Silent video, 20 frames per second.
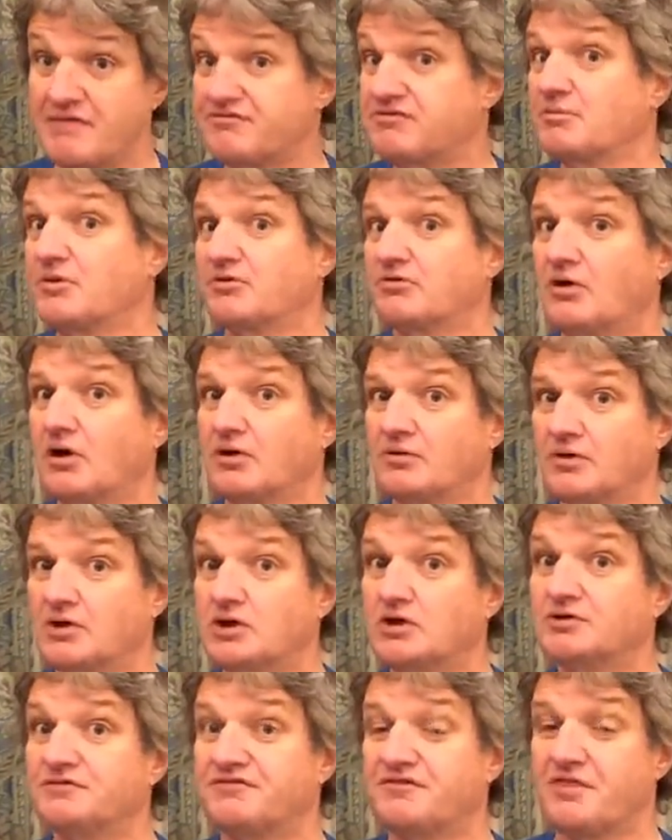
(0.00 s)
from the wrong, the
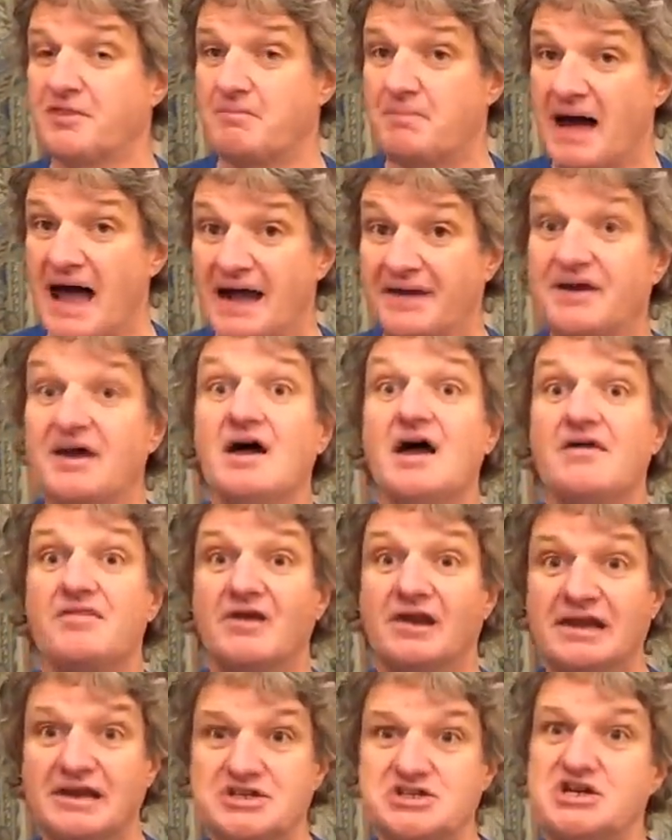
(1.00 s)
good from the bad, the
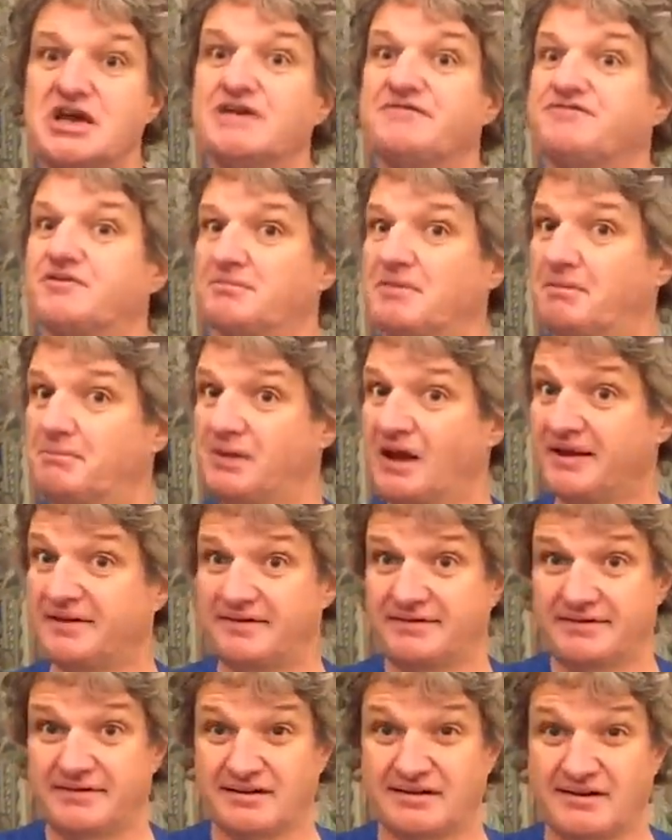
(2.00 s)
legit from the
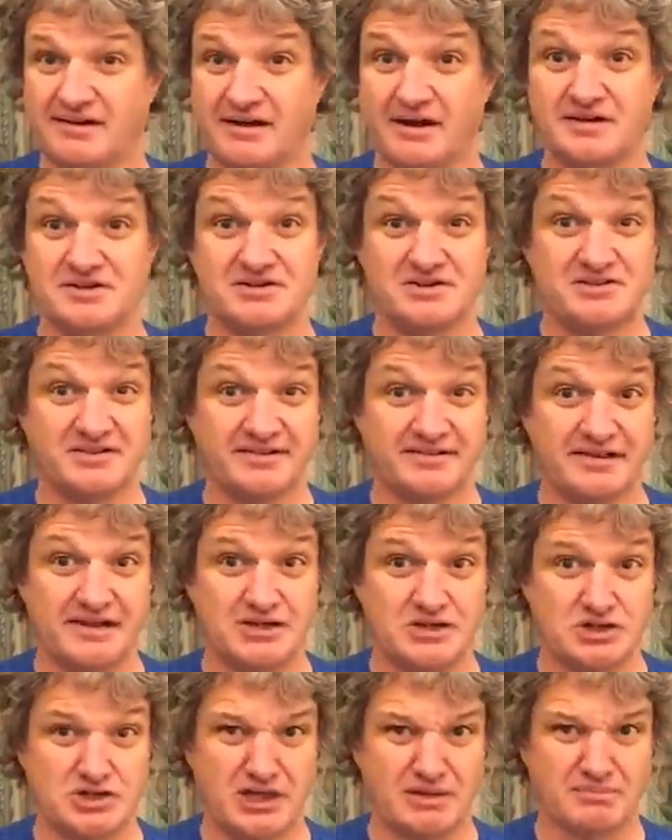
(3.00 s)
places that are going to just
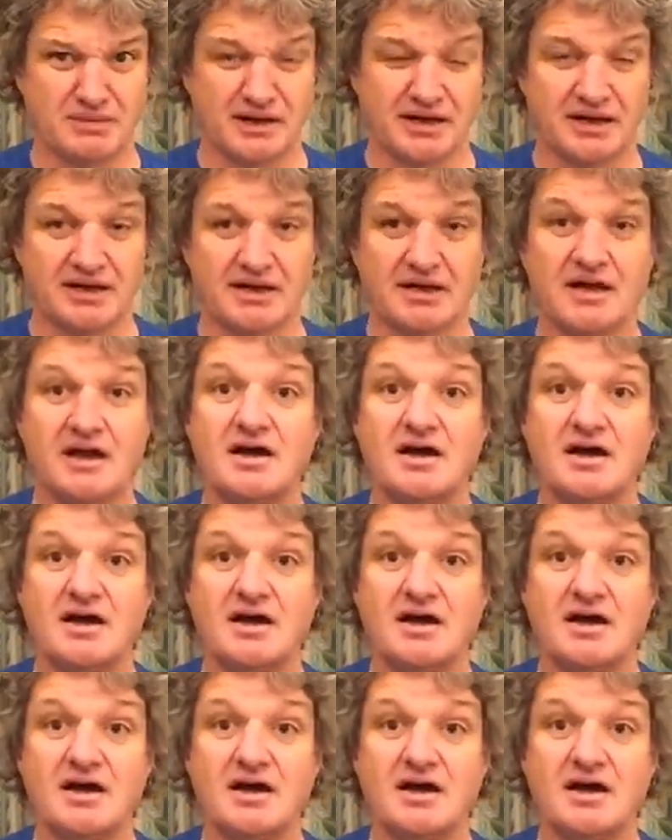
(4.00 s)
leech their money.